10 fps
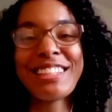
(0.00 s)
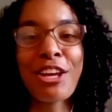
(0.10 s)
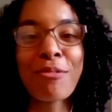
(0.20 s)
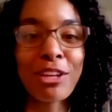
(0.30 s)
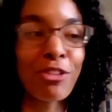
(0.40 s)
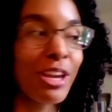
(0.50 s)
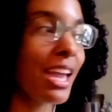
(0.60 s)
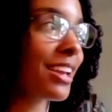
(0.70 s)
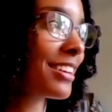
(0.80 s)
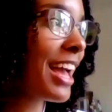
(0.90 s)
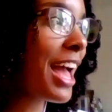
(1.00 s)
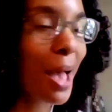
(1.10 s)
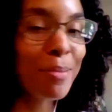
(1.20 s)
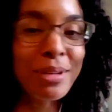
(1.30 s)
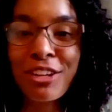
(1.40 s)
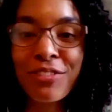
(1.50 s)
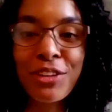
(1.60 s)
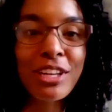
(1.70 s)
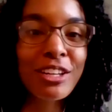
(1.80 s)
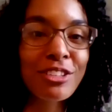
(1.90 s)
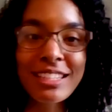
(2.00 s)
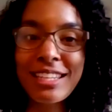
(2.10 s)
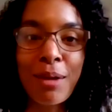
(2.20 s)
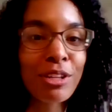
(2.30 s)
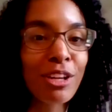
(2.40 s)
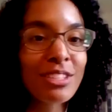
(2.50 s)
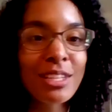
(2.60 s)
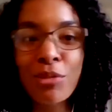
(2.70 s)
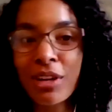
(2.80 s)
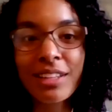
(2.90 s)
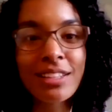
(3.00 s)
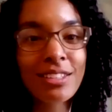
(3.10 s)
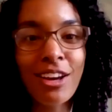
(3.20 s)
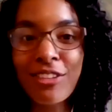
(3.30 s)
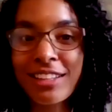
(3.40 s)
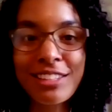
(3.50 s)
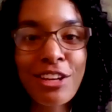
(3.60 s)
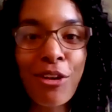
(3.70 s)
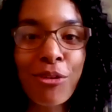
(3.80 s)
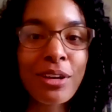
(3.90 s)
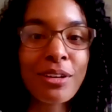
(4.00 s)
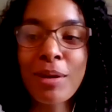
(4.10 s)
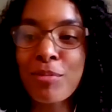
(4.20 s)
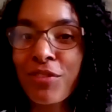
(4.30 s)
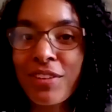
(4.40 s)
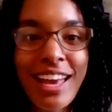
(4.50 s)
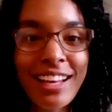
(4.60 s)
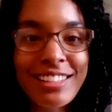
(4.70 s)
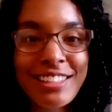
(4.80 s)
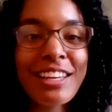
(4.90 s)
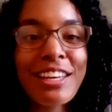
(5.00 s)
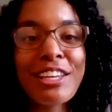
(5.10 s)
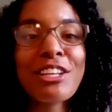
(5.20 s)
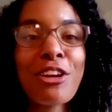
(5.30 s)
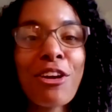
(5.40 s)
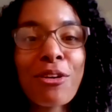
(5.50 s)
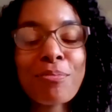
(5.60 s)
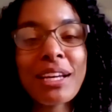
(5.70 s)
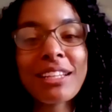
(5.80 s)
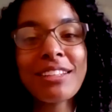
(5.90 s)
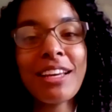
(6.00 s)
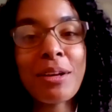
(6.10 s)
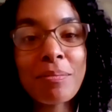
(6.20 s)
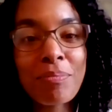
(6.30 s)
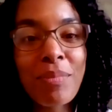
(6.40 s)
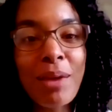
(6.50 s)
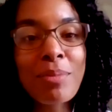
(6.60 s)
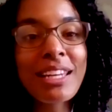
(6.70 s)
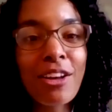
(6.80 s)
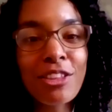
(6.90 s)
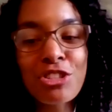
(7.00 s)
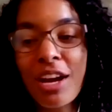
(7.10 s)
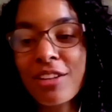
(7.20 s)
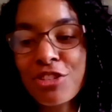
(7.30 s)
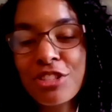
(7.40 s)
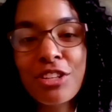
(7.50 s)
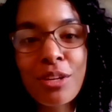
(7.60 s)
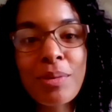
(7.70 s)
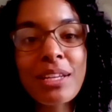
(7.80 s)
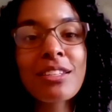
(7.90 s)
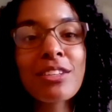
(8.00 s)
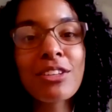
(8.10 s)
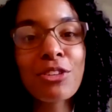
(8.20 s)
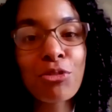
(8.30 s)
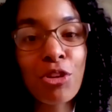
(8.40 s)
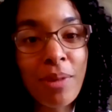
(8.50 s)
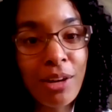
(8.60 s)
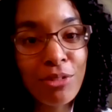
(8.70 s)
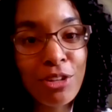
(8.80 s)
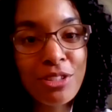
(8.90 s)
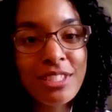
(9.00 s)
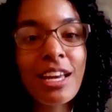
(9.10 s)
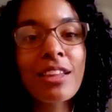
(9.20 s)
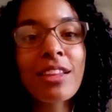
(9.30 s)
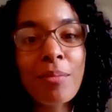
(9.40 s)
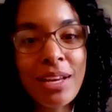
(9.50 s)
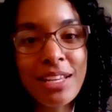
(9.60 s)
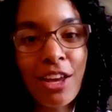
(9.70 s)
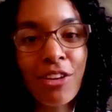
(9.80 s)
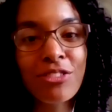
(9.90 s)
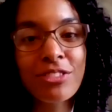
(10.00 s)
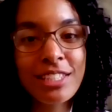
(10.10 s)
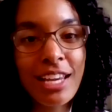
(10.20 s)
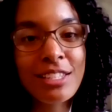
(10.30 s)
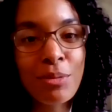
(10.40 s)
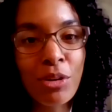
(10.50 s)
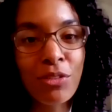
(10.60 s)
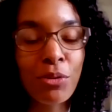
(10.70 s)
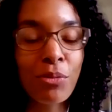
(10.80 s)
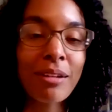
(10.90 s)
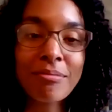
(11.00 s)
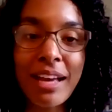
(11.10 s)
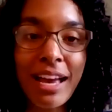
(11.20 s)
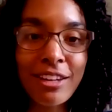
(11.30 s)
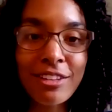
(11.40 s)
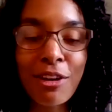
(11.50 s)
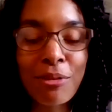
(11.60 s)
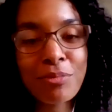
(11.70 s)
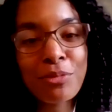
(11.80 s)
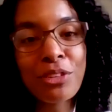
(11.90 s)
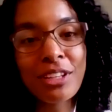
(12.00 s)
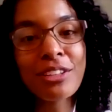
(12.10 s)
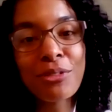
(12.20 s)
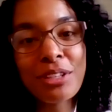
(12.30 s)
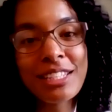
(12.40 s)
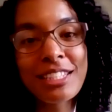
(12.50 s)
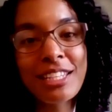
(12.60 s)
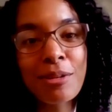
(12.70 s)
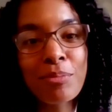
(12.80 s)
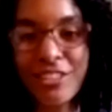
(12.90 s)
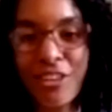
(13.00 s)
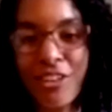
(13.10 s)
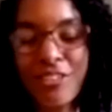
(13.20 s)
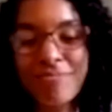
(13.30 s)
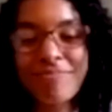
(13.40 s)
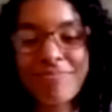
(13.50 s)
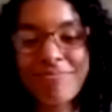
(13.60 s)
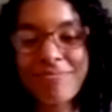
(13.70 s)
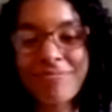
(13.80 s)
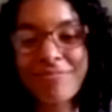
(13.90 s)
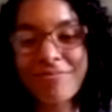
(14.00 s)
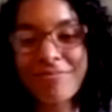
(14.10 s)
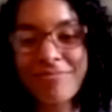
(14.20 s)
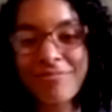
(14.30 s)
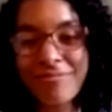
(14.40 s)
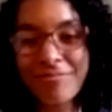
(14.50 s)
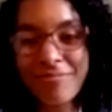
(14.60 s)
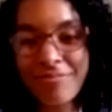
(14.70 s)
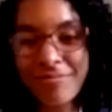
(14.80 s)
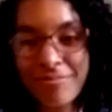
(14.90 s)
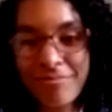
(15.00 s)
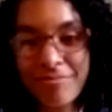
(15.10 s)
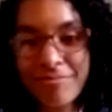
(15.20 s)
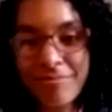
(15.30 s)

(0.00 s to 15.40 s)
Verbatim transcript: so I'm like, okay, I've been here a few years. It's time to go somewhere. Let's go. Let's go. Where am I moving next? You know, but maybe now the challenge is going to be to grow my roots and let myself stay somewhere for a while. I don't know. We'll we'll see. I was just wondering if you could sort of exhort